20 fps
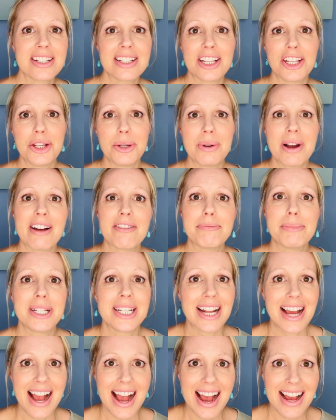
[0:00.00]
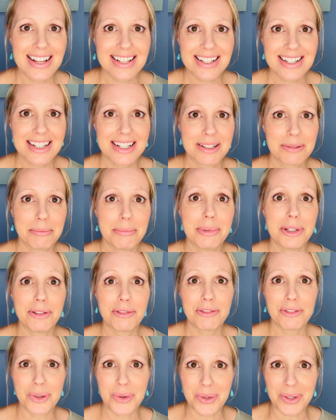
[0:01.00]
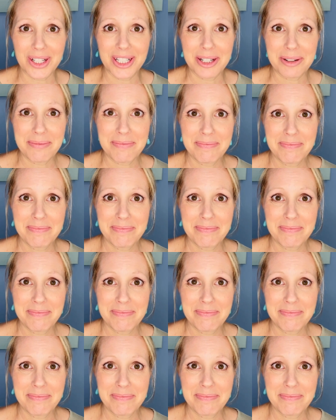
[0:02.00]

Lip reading: that you have been asked before.